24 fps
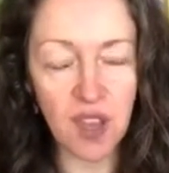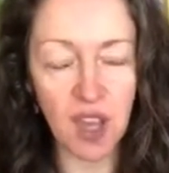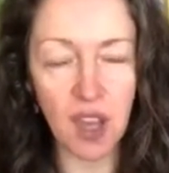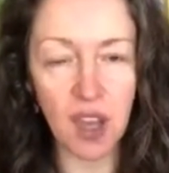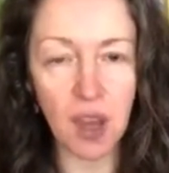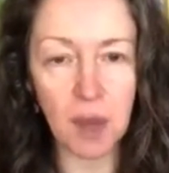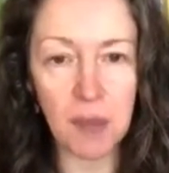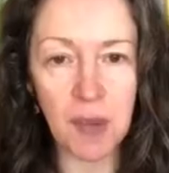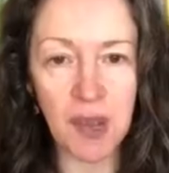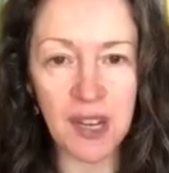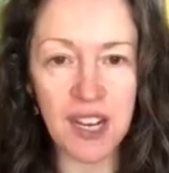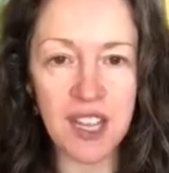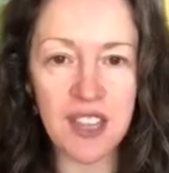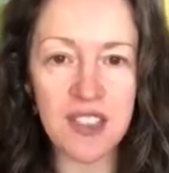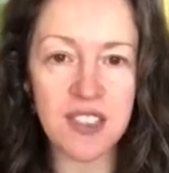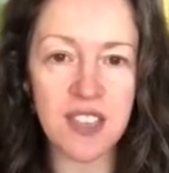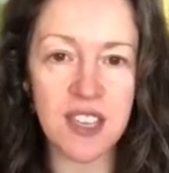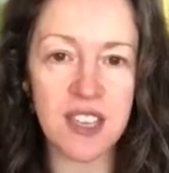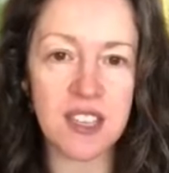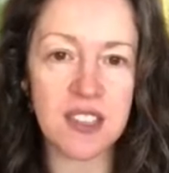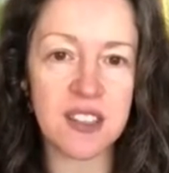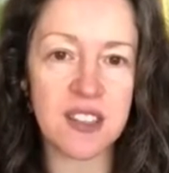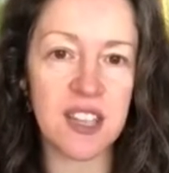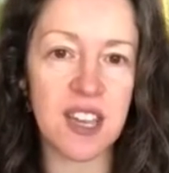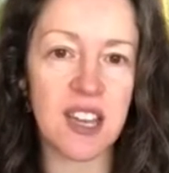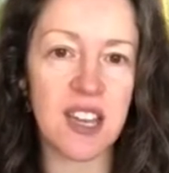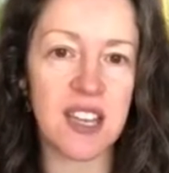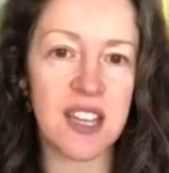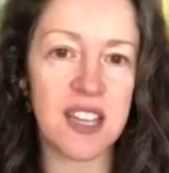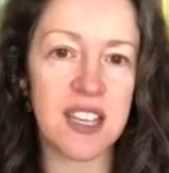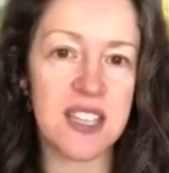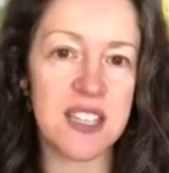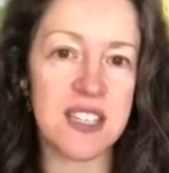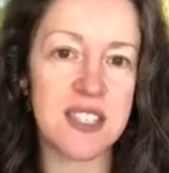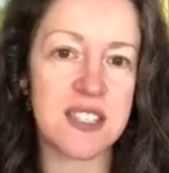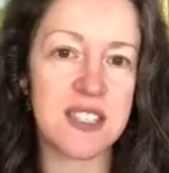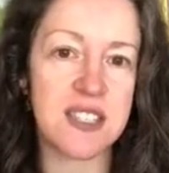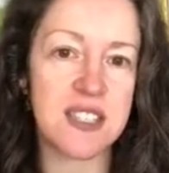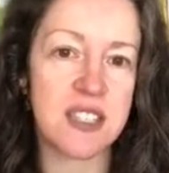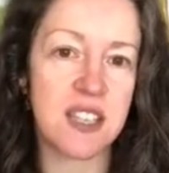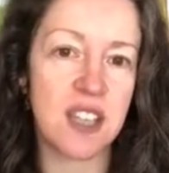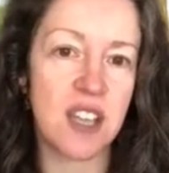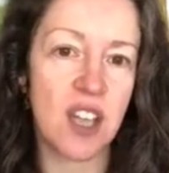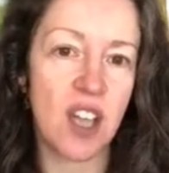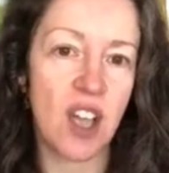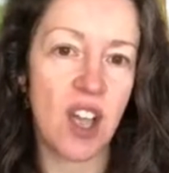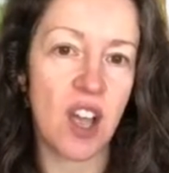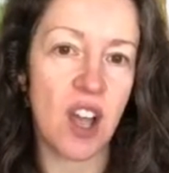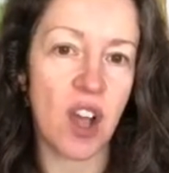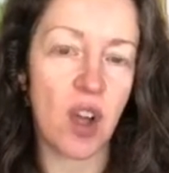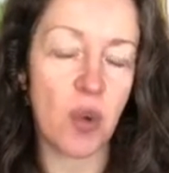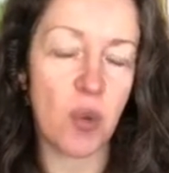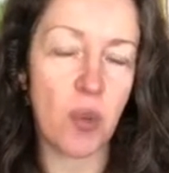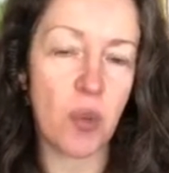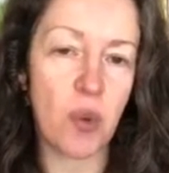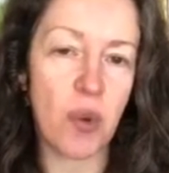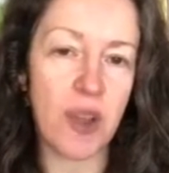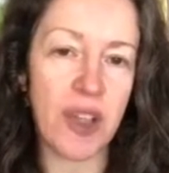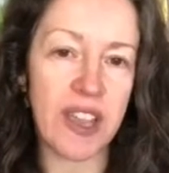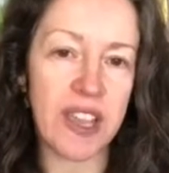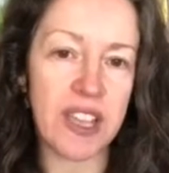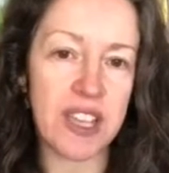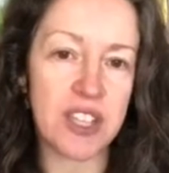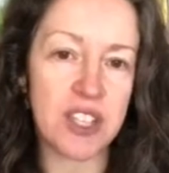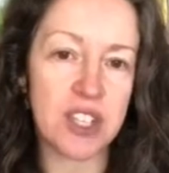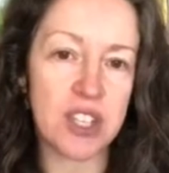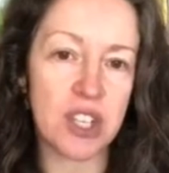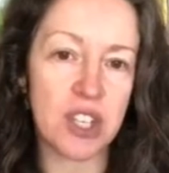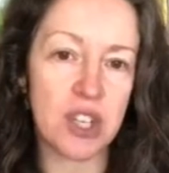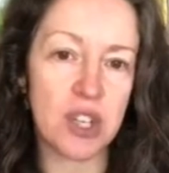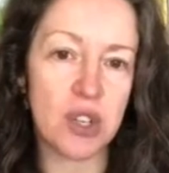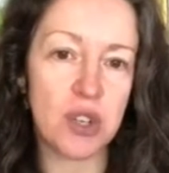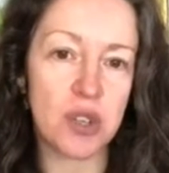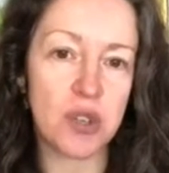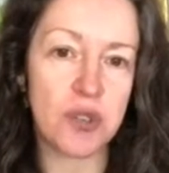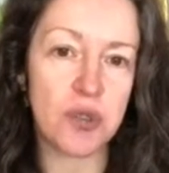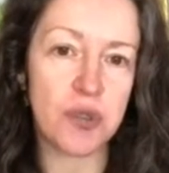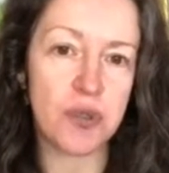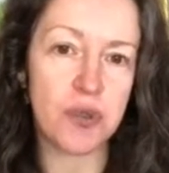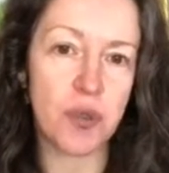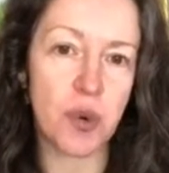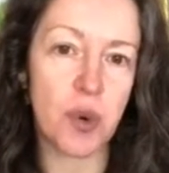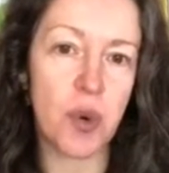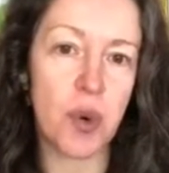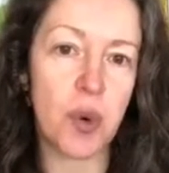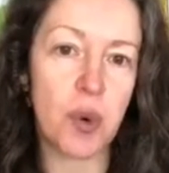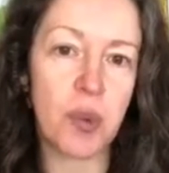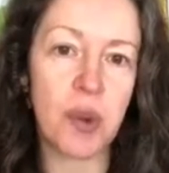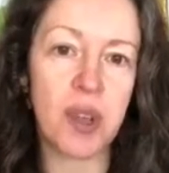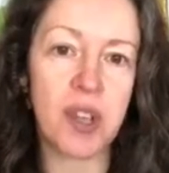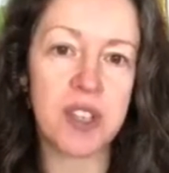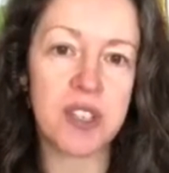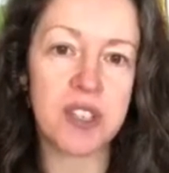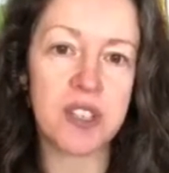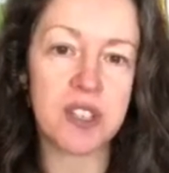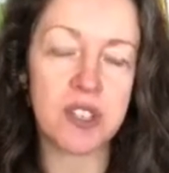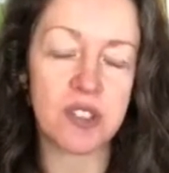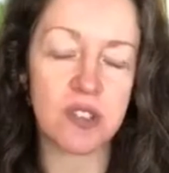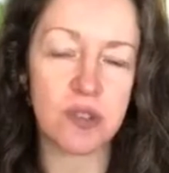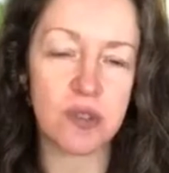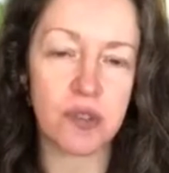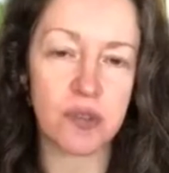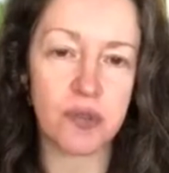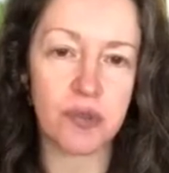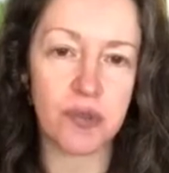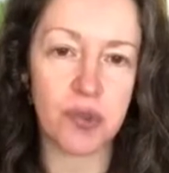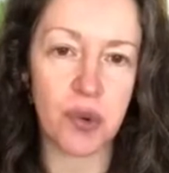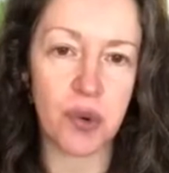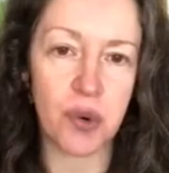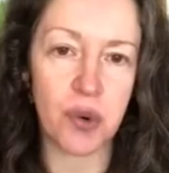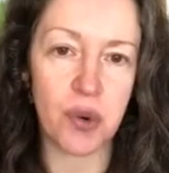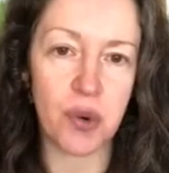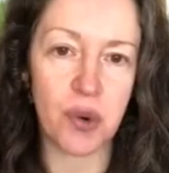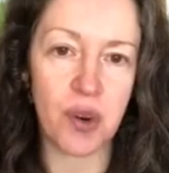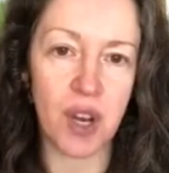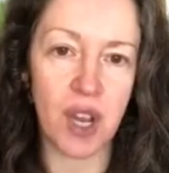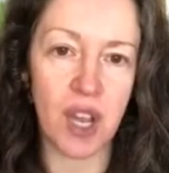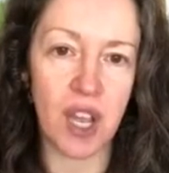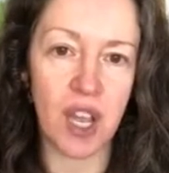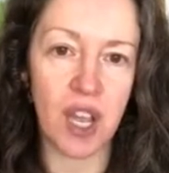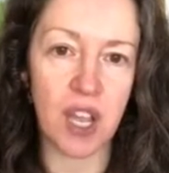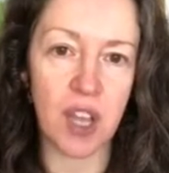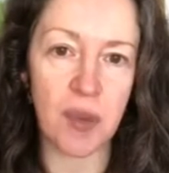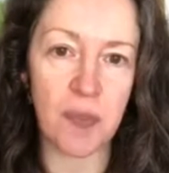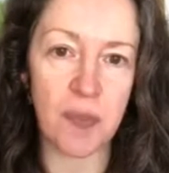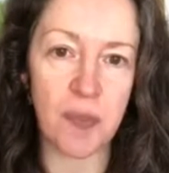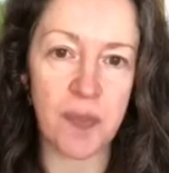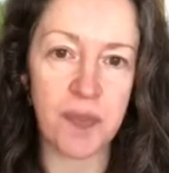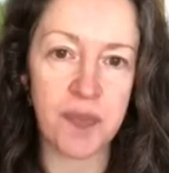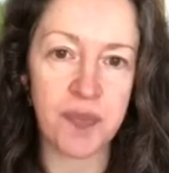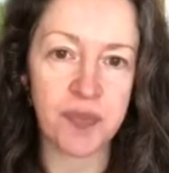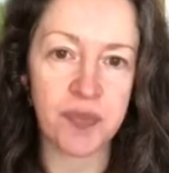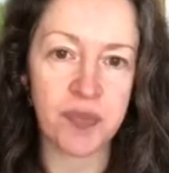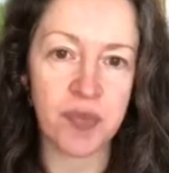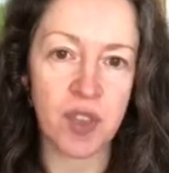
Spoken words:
And I think that is a way to look forward for and